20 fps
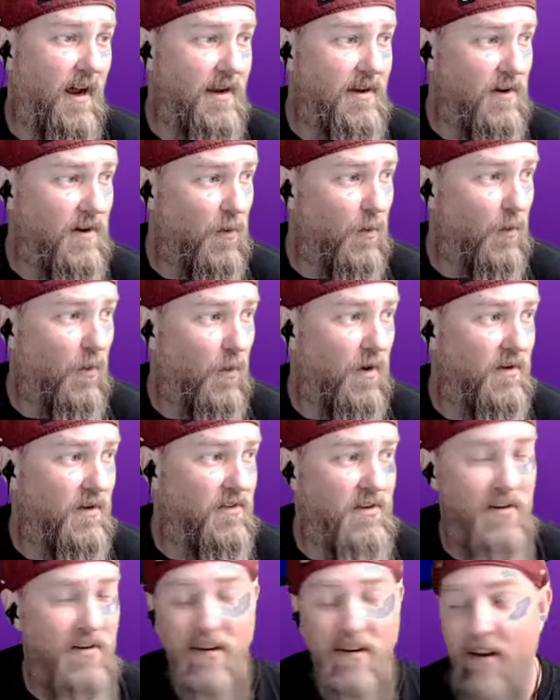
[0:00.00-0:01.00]
don't
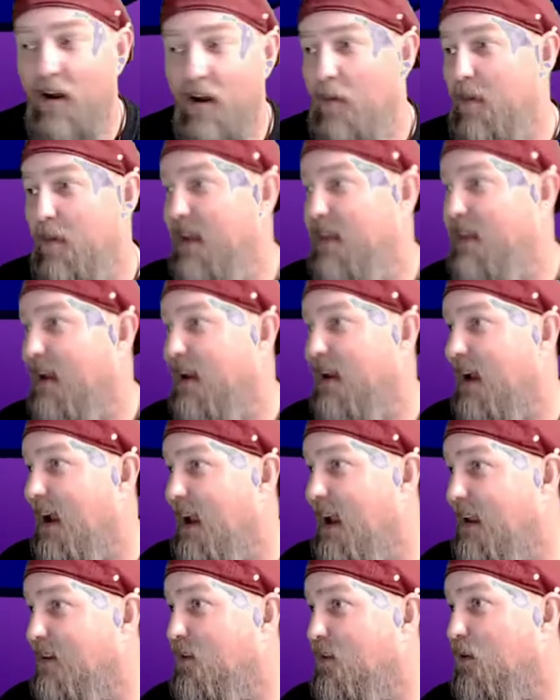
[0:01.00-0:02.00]
want you to tell me that
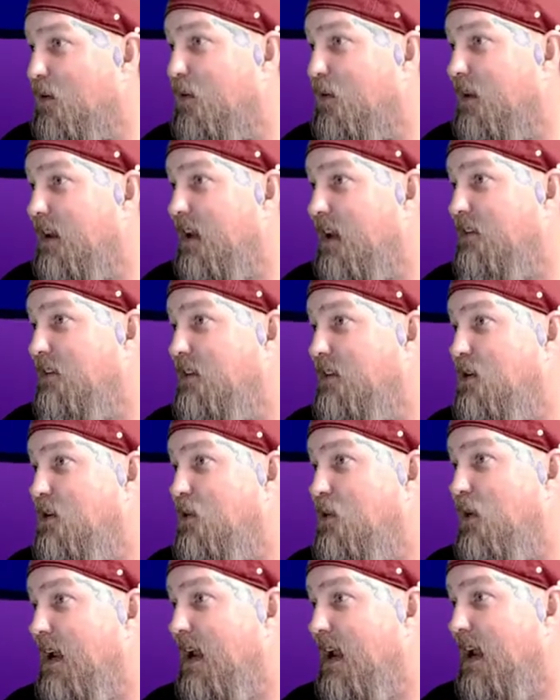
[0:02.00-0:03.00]
I don't give
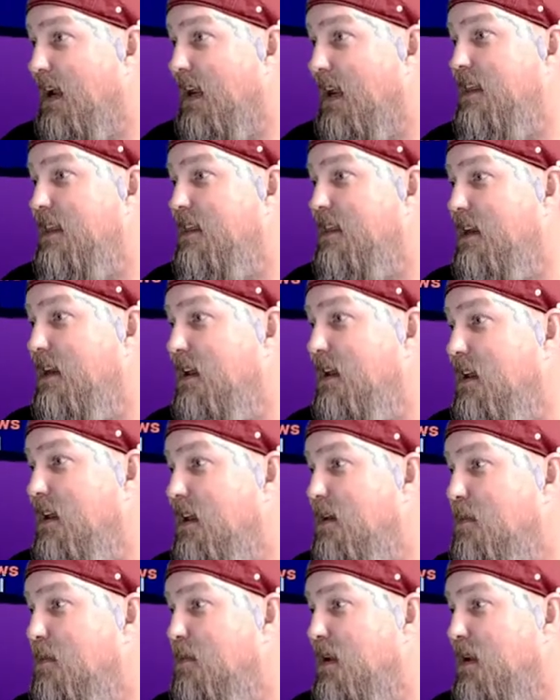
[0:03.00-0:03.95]
you anything